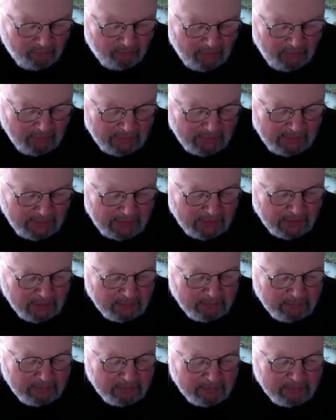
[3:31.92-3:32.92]

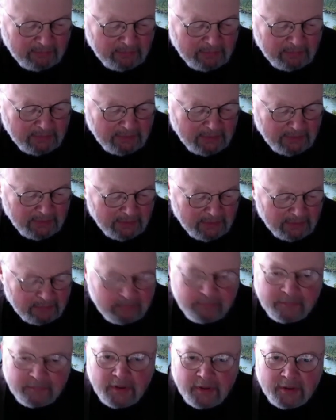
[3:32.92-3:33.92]
later
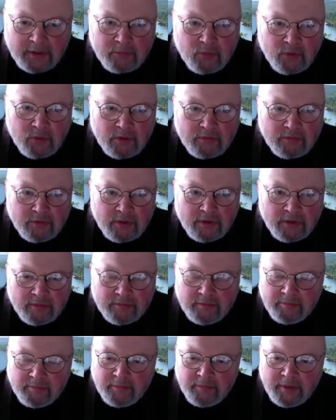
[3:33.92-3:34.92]
got more
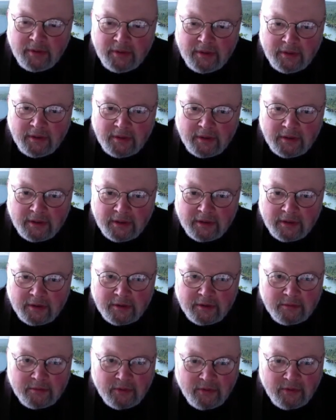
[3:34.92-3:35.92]
involved
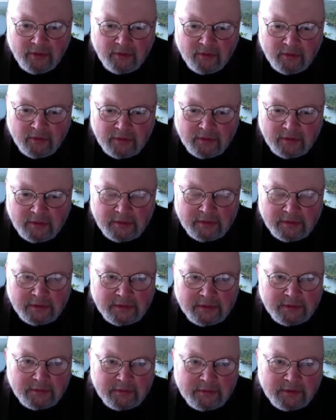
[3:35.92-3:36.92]
with other
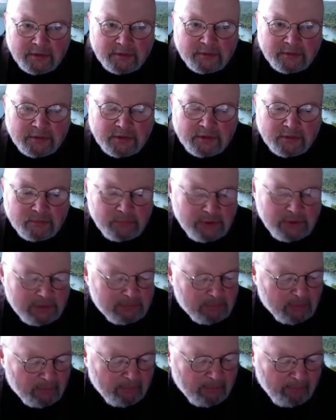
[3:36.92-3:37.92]

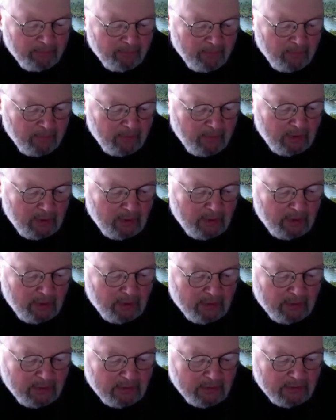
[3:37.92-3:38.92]
people,
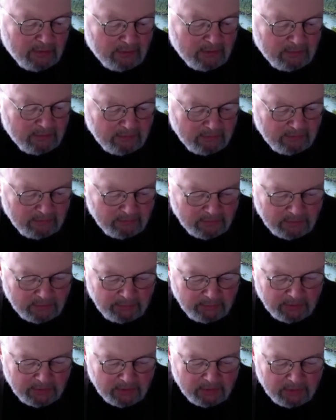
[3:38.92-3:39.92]
and
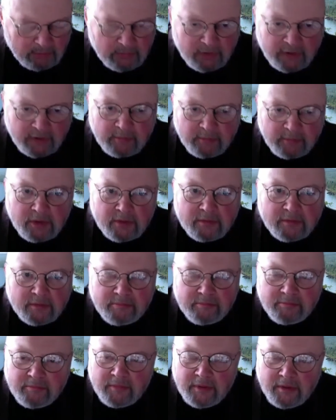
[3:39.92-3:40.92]
spent some time out
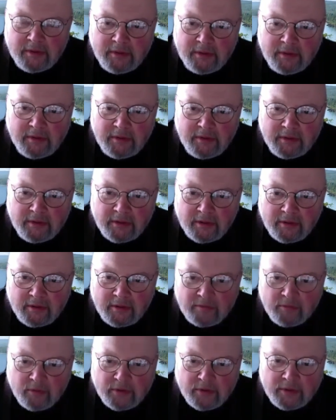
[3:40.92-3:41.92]
in
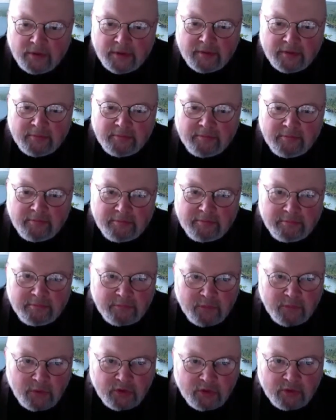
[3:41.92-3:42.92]
California,
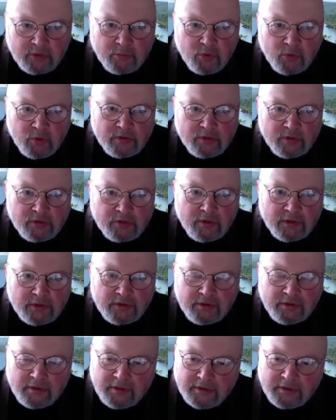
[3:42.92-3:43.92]
got some more
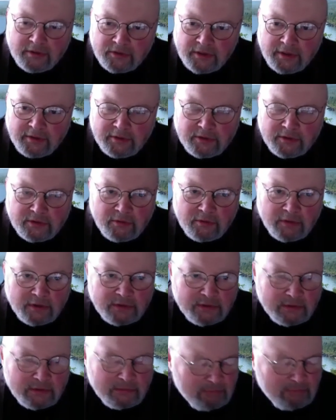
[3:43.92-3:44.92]
instruction there, Zen
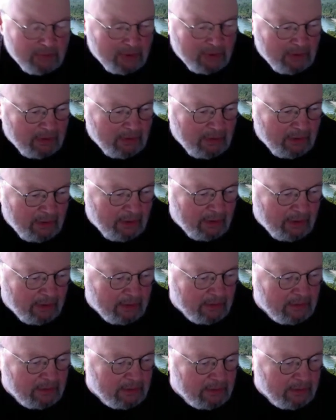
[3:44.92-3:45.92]
instruction,
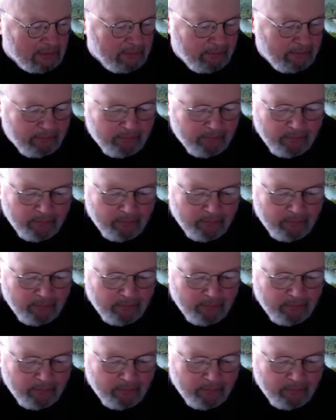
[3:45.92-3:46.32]
and